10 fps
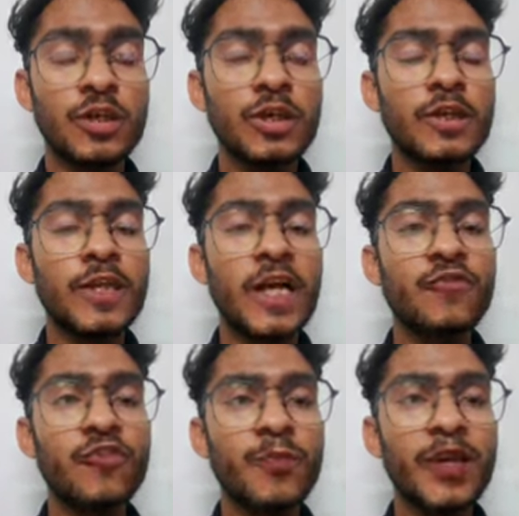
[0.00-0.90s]
that
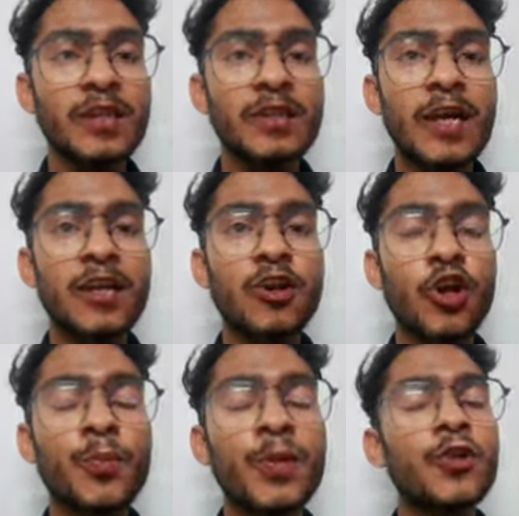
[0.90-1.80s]
would mean that
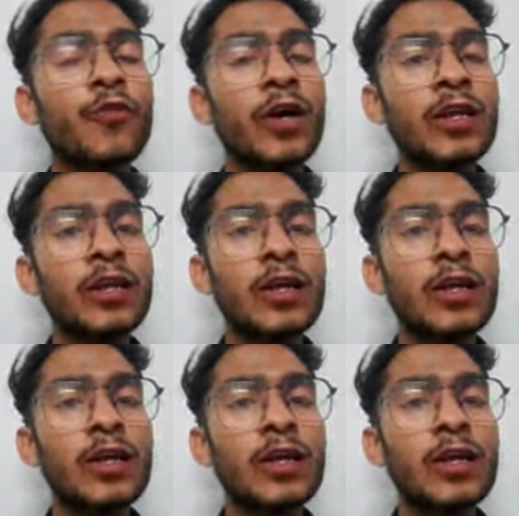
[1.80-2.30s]
document 1